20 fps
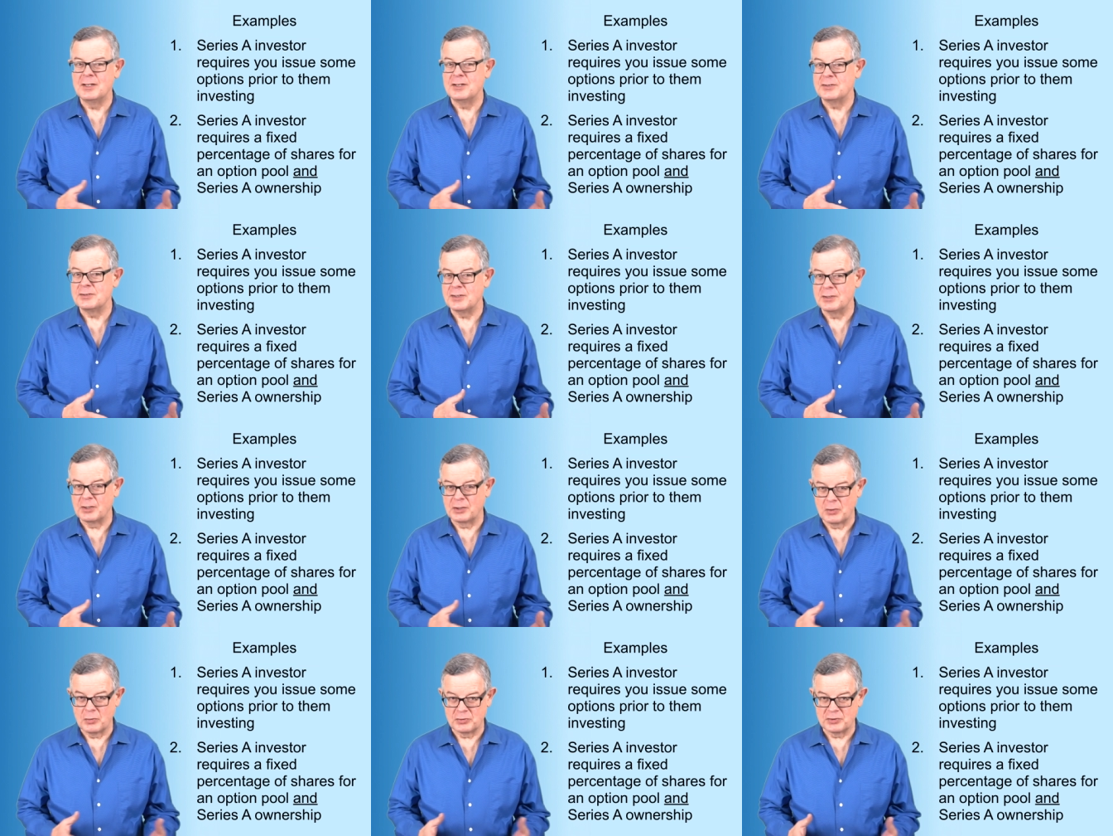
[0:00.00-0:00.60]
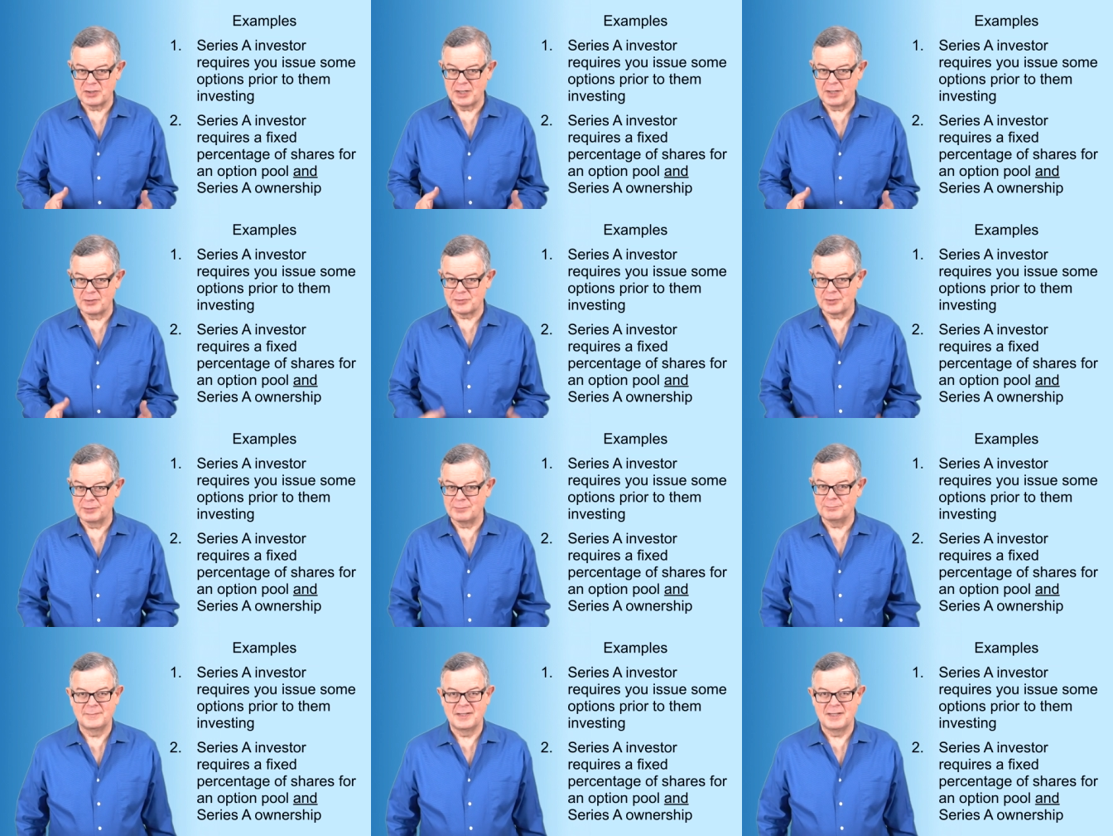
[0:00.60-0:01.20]
to
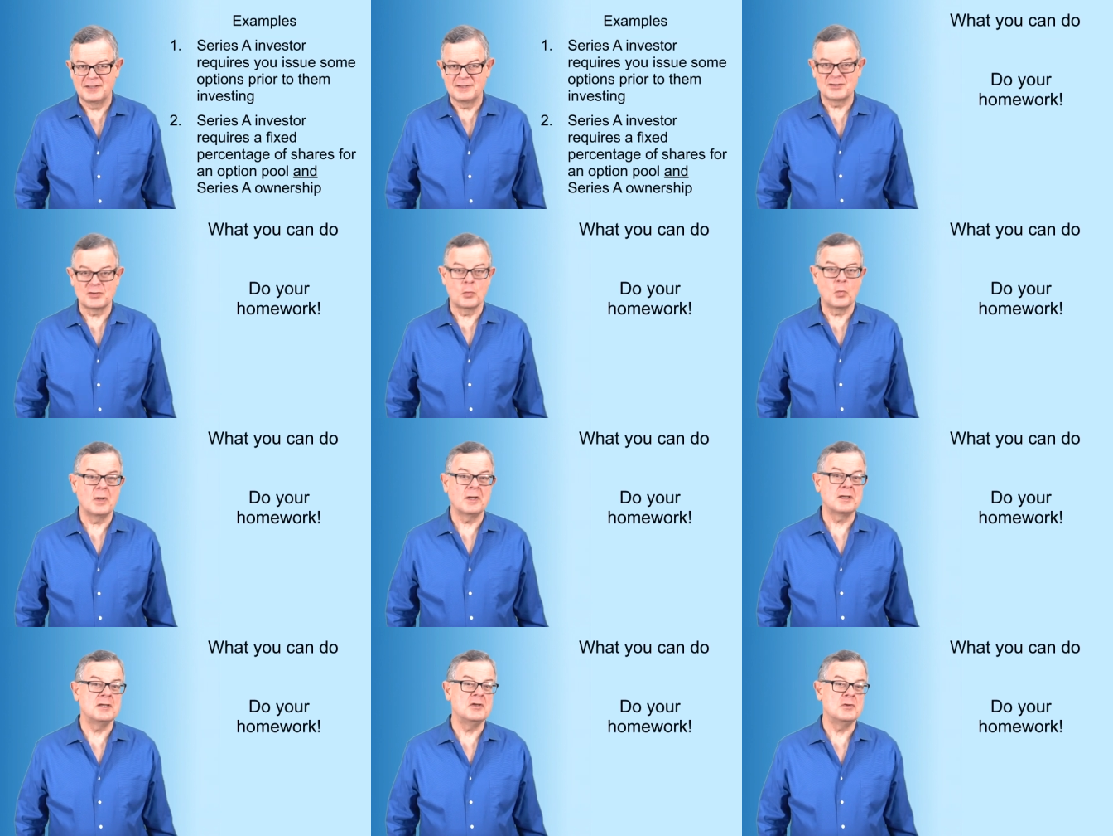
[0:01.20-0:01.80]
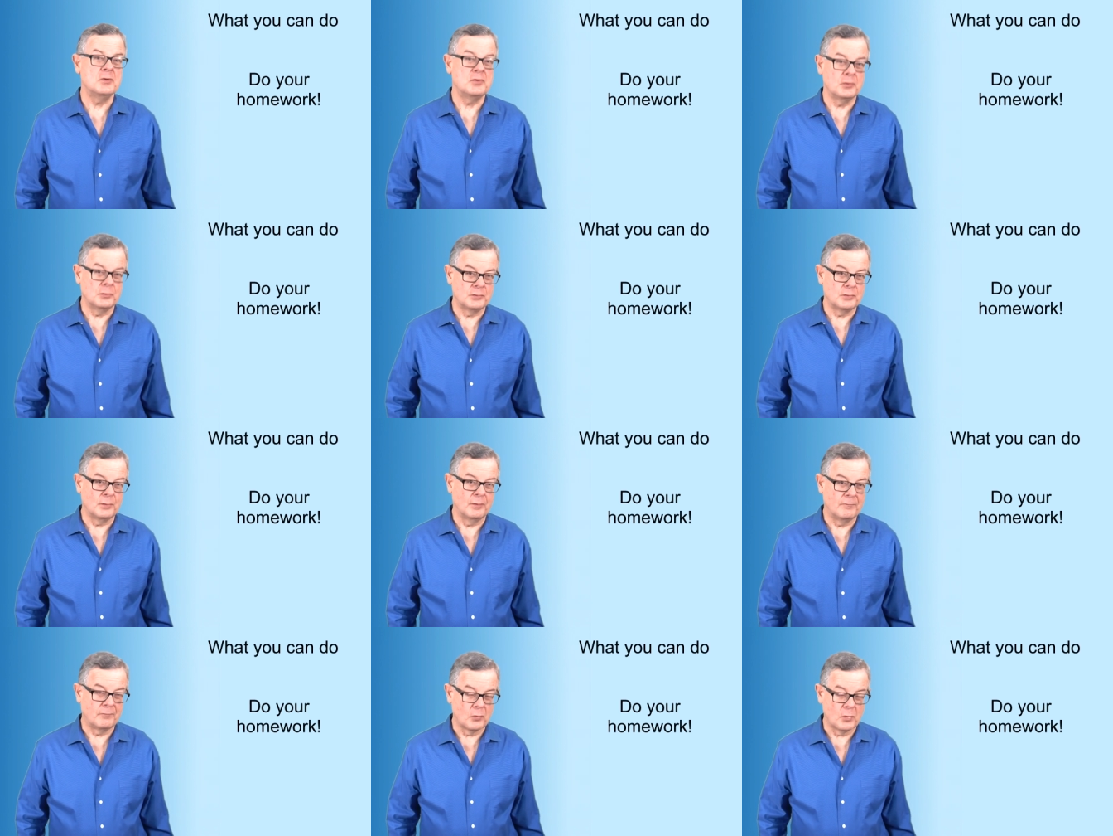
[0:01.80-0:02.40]
negotiation. So what can you do
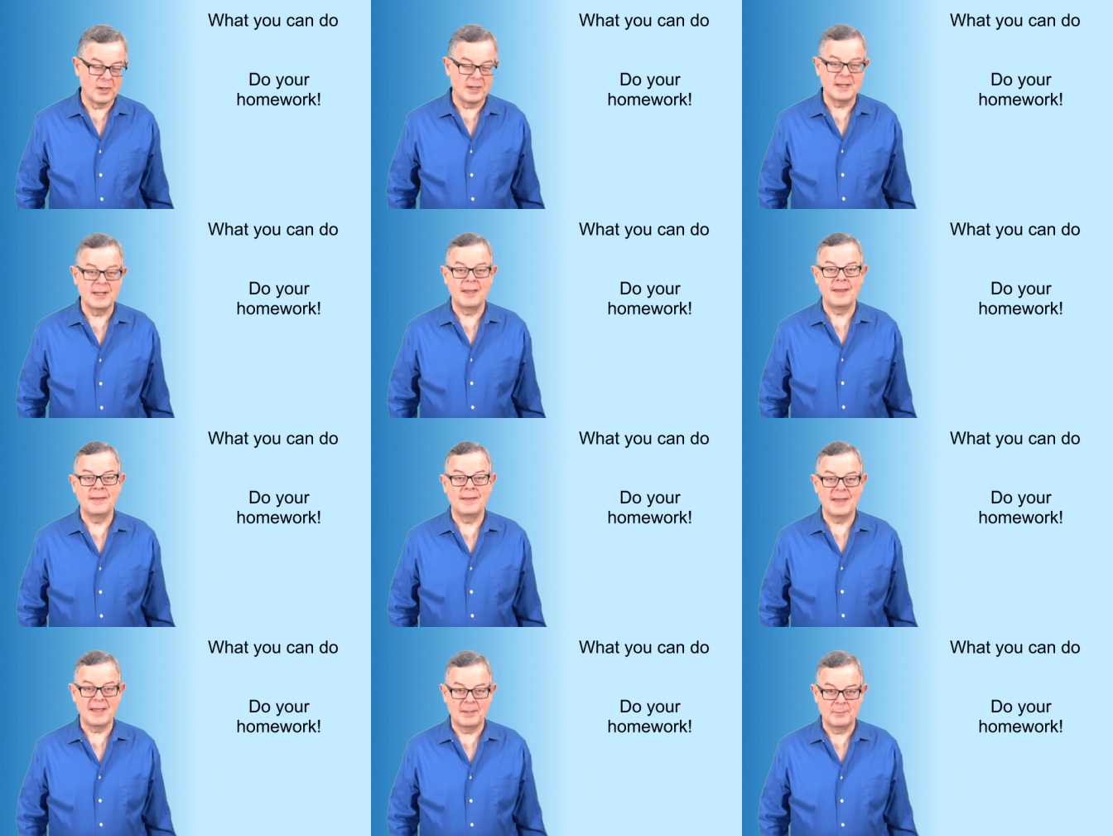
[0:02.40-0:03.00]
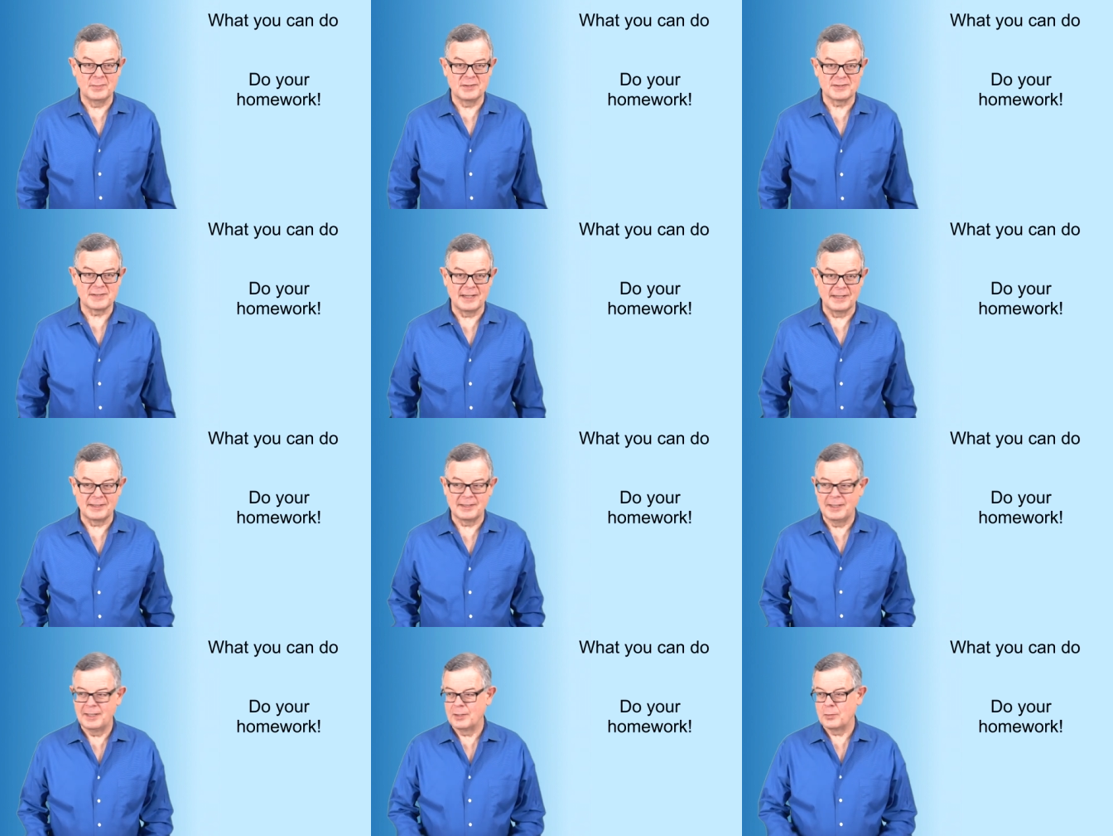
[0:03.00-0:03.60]
to avoid that mistake?